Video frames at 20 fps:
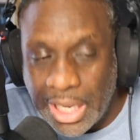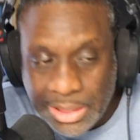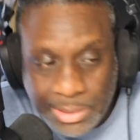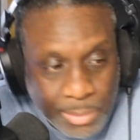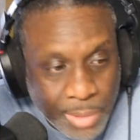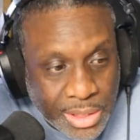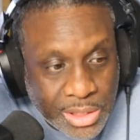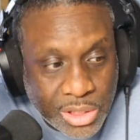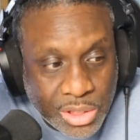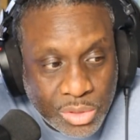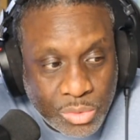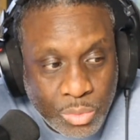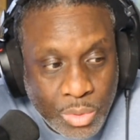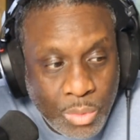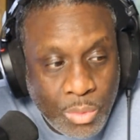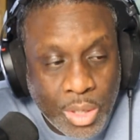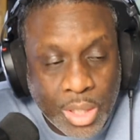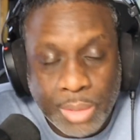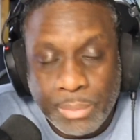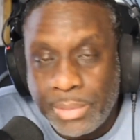As much as
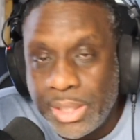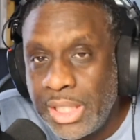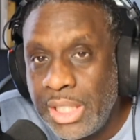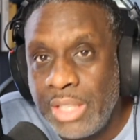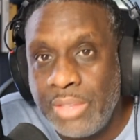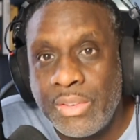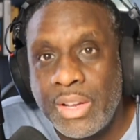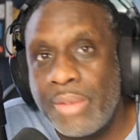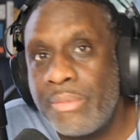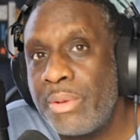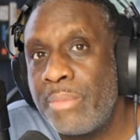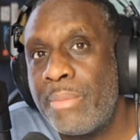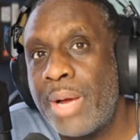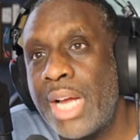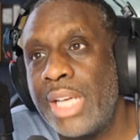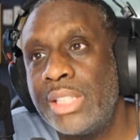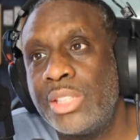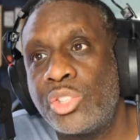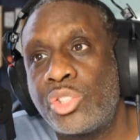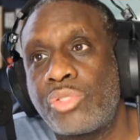we want to believe
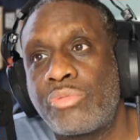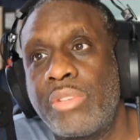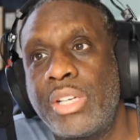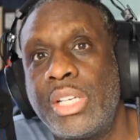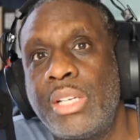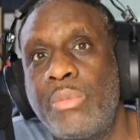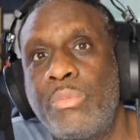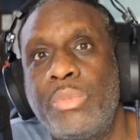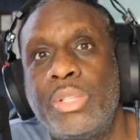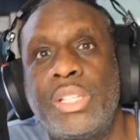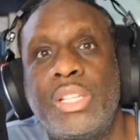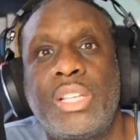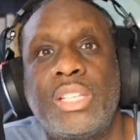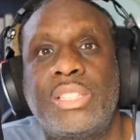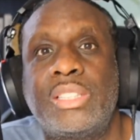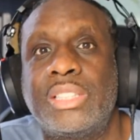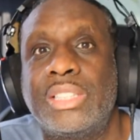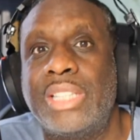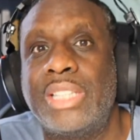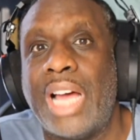everybody is straight up with
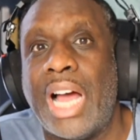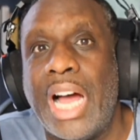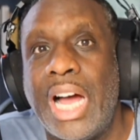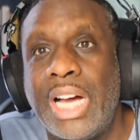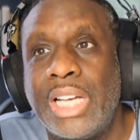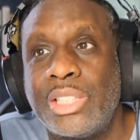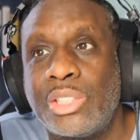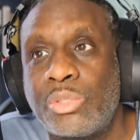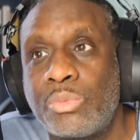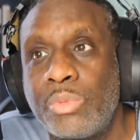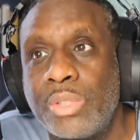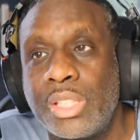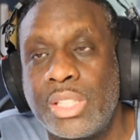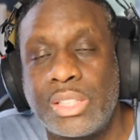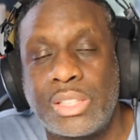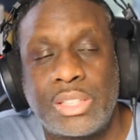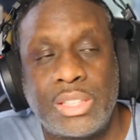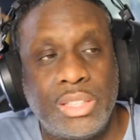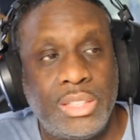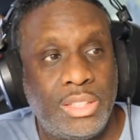us and honest with
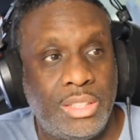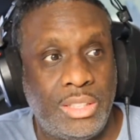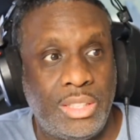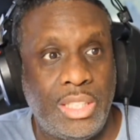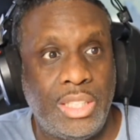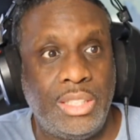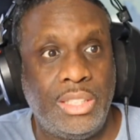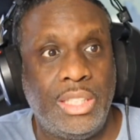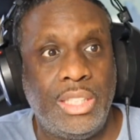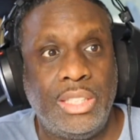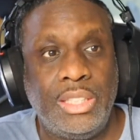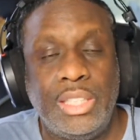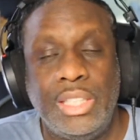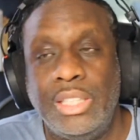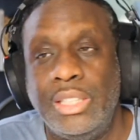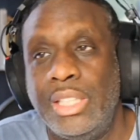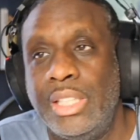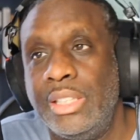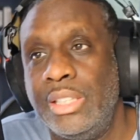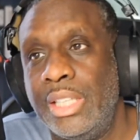us, and
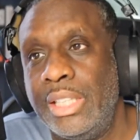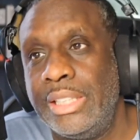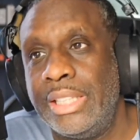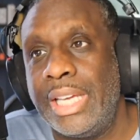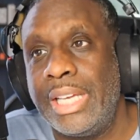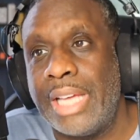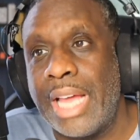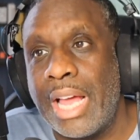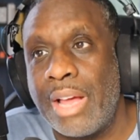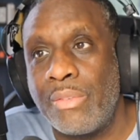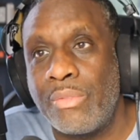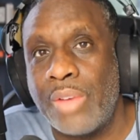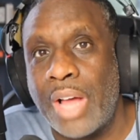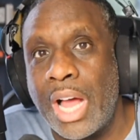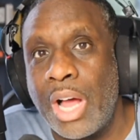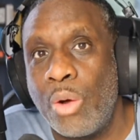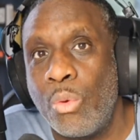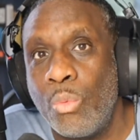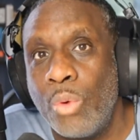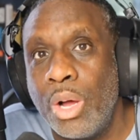they have
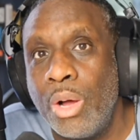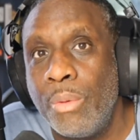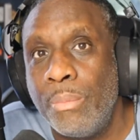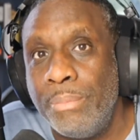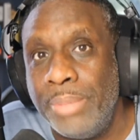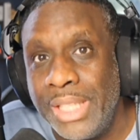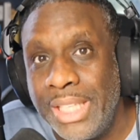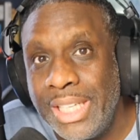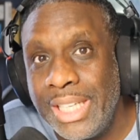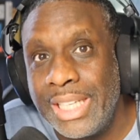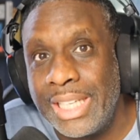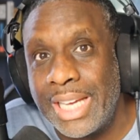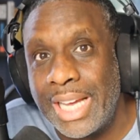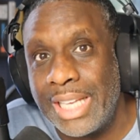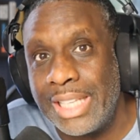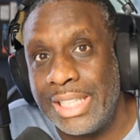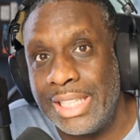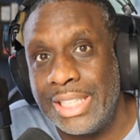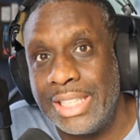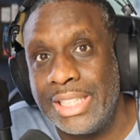our well-being
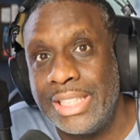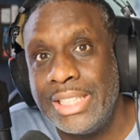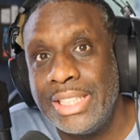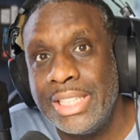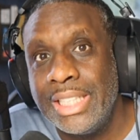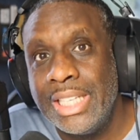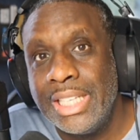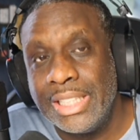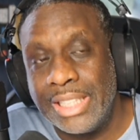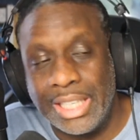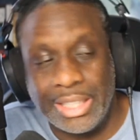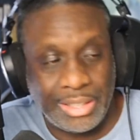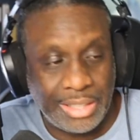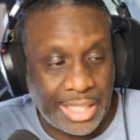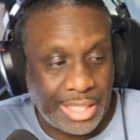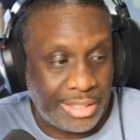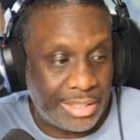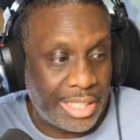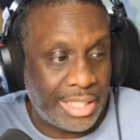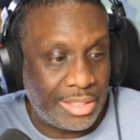at hand, they
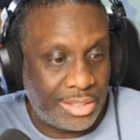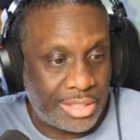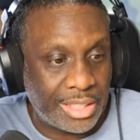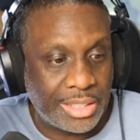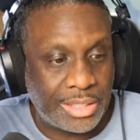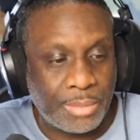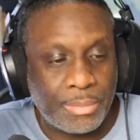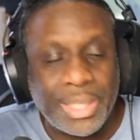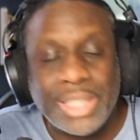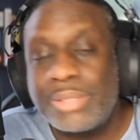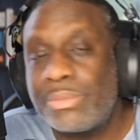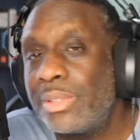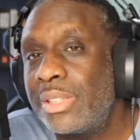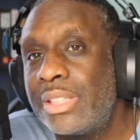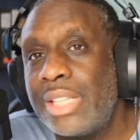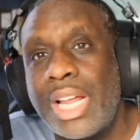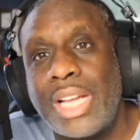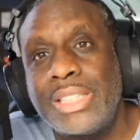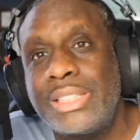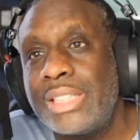think the best,
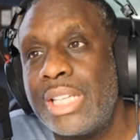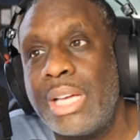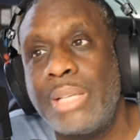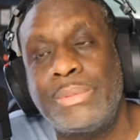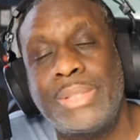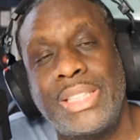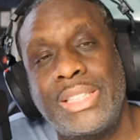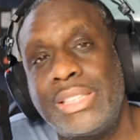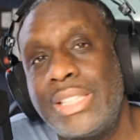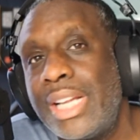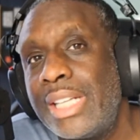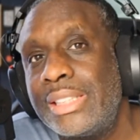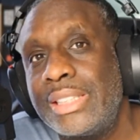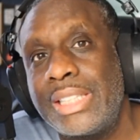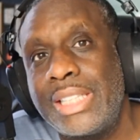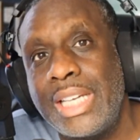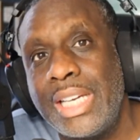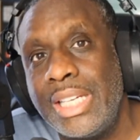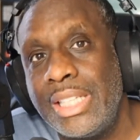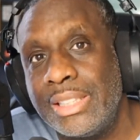but a lot of times that's
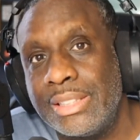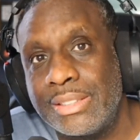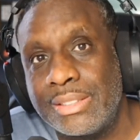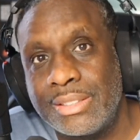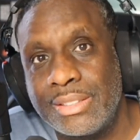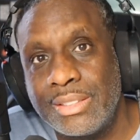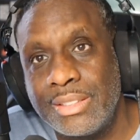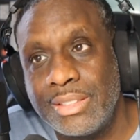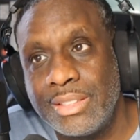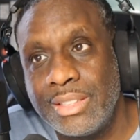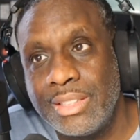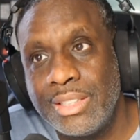not the case.